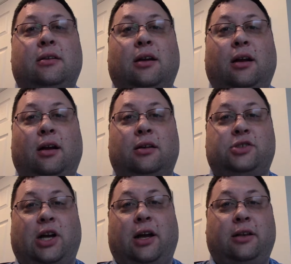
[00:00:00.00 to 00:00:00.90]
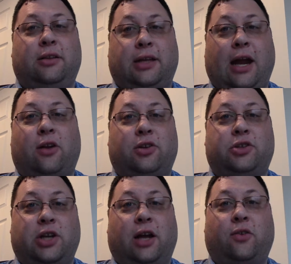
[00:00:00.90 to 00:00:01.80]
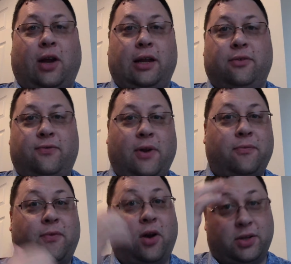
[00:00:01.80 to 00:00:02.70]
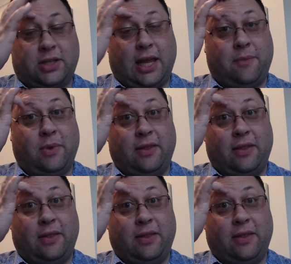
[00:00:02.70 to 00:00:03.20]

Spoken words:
the character John Crichton from Farscape,